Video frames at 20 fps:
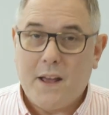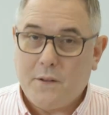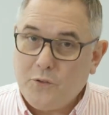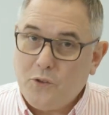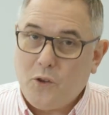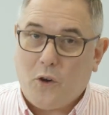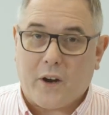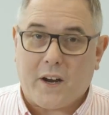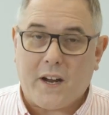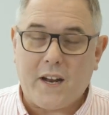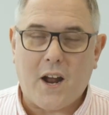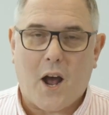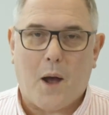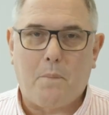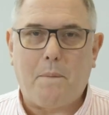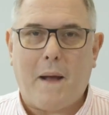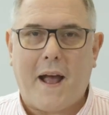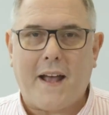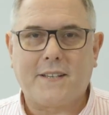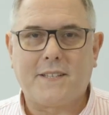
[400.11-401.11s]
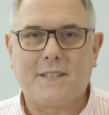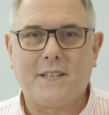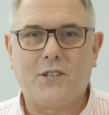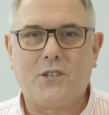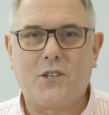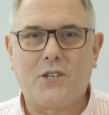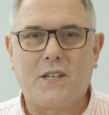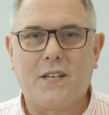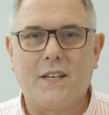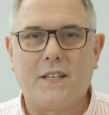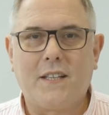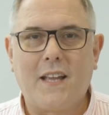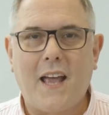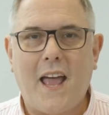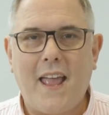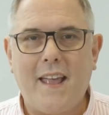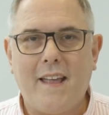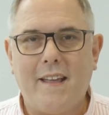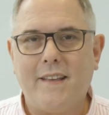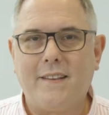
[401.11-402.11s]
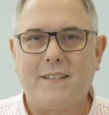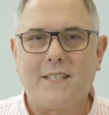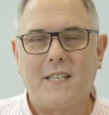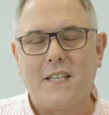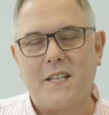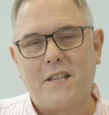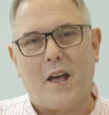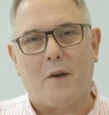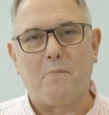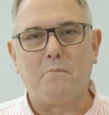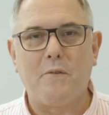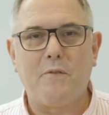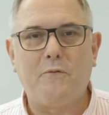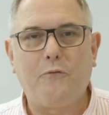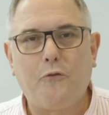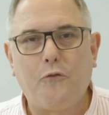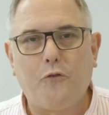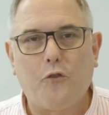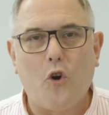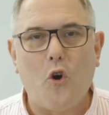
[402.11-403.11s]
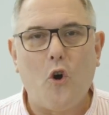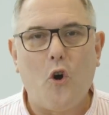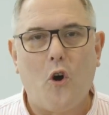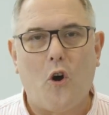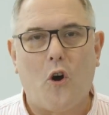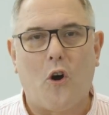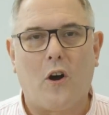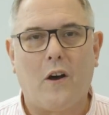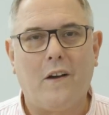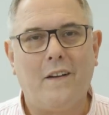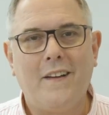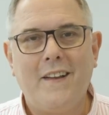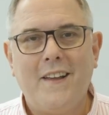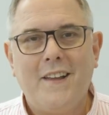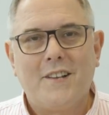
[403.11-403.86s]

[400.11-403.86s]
not in our passage today, is the number 4.